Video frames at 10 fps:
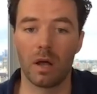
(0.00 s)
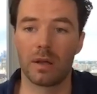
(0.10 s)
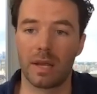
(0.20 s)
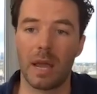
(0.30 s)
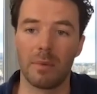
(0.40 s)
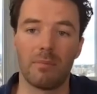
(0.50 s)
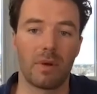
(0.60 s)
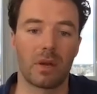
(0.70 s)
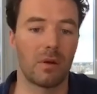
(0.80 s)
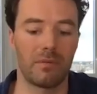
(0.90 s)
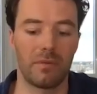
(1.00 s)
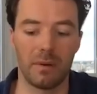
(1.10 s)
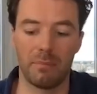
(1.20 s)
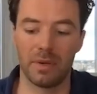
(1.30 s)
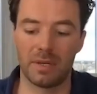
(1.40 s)
and came in pretty confident,
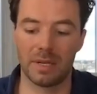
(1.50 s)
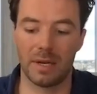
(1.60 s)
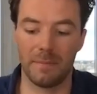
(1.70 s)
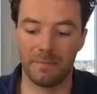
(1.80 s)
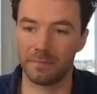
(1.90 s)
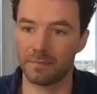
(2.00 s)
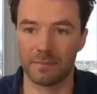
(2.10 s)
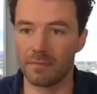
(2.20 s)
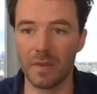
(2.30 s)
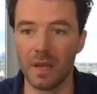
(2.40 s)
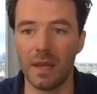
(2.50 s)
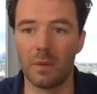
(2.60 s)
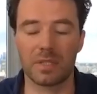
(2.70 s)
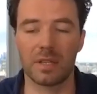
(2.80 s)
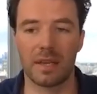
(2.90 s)
but that
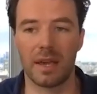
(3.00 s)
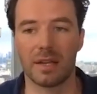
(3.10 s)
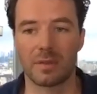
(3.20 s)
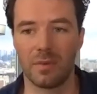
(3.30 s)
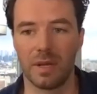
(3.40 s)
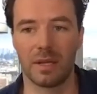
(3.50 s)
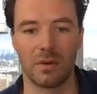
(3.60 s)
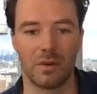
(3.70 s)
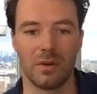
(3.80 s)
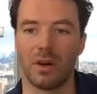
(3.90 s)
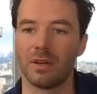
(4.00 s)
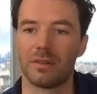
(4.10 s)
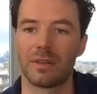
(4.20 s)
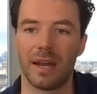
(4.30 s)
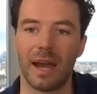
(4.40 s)
wasn't the case. We could not
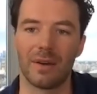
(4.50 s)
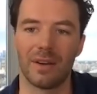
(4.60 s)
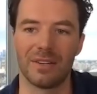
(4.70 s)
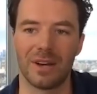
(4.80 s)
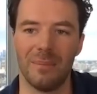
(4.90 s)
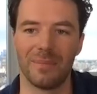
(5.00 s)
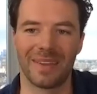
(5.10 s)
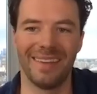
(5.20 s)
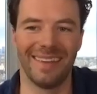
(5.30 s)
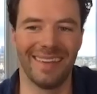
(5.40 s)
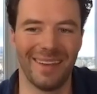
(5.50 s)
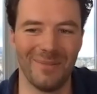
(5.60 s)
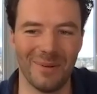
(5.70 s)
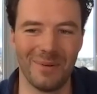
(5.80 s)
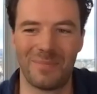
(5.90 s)
get out in time.
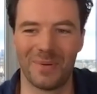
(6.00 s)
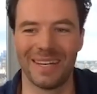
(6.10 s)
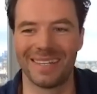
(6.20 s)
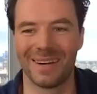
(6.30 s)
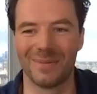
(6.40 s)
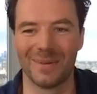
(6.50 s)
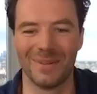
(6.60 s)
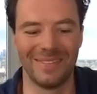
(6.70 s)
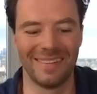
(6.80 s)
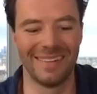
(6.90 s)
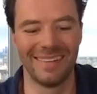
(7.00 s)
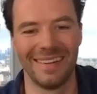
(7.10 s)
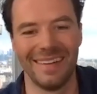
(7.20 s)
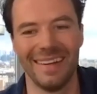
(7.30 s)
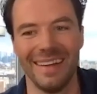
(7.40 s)
We were pretty terrible.
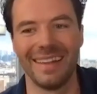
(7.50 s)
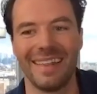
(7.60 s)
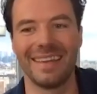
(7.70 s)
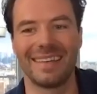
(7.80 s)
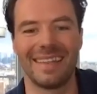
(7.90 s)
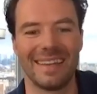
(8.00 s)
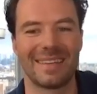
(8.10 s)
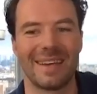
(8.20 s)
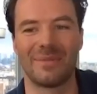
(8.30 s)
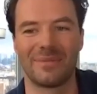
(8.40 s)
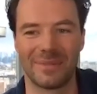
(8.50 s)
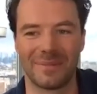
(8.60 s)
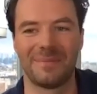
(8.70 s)
They're tough.